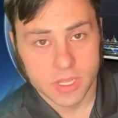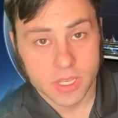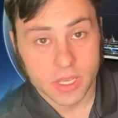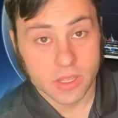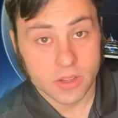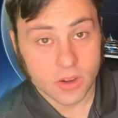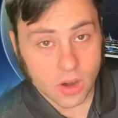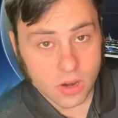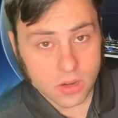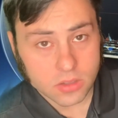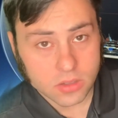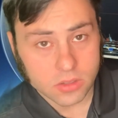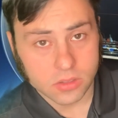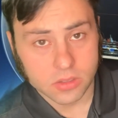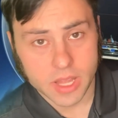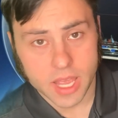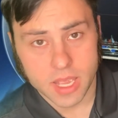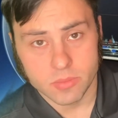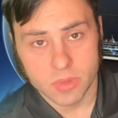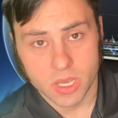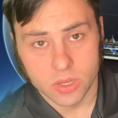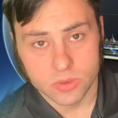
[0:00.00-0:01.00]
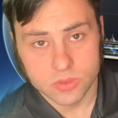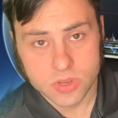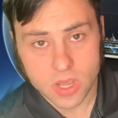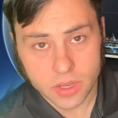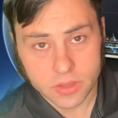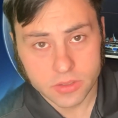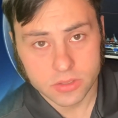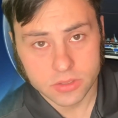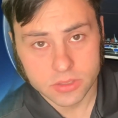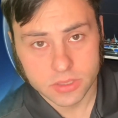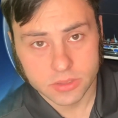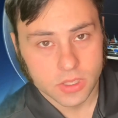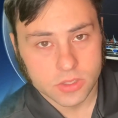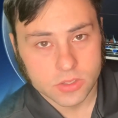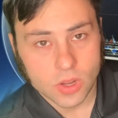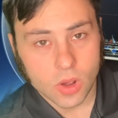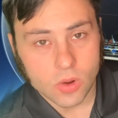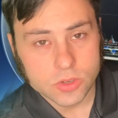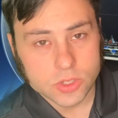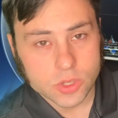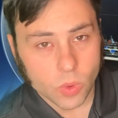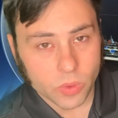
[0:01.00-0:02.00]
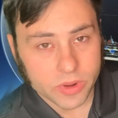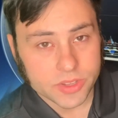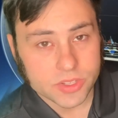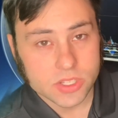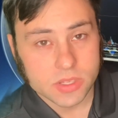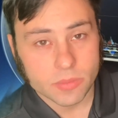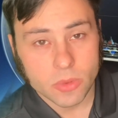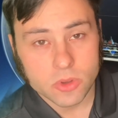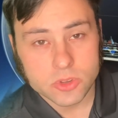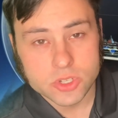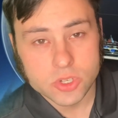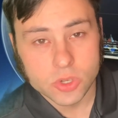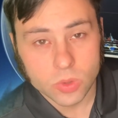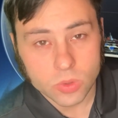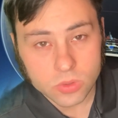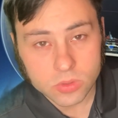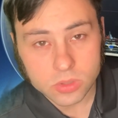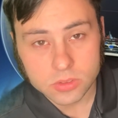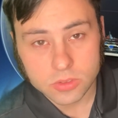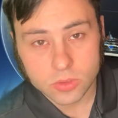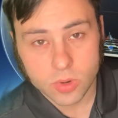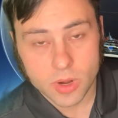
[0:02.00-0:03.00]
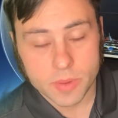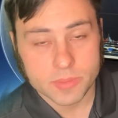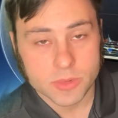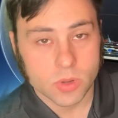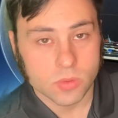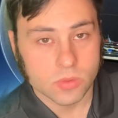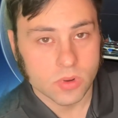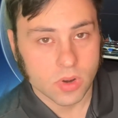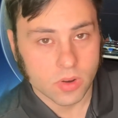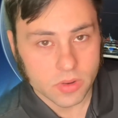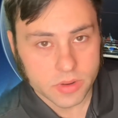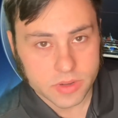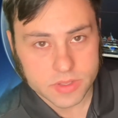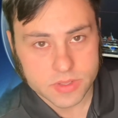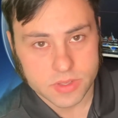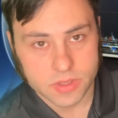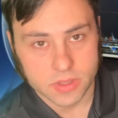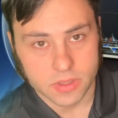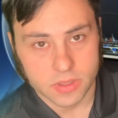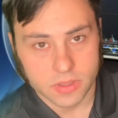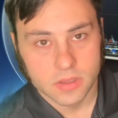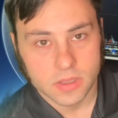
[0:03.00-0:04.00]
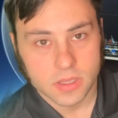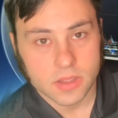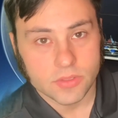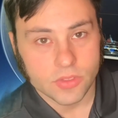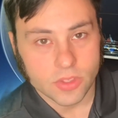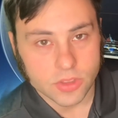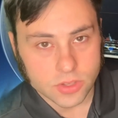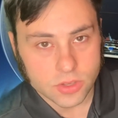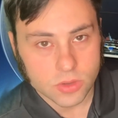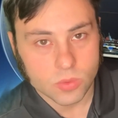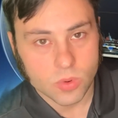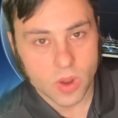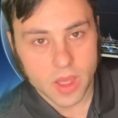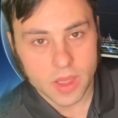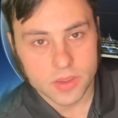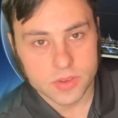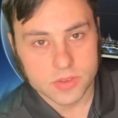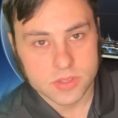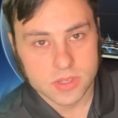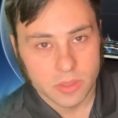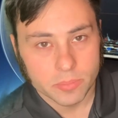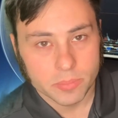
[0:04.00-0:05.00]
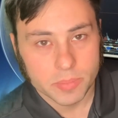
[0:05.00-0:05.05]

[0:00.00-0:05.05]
An article came out titled, Dogecoin is the most Googled cryptocurrency in the US,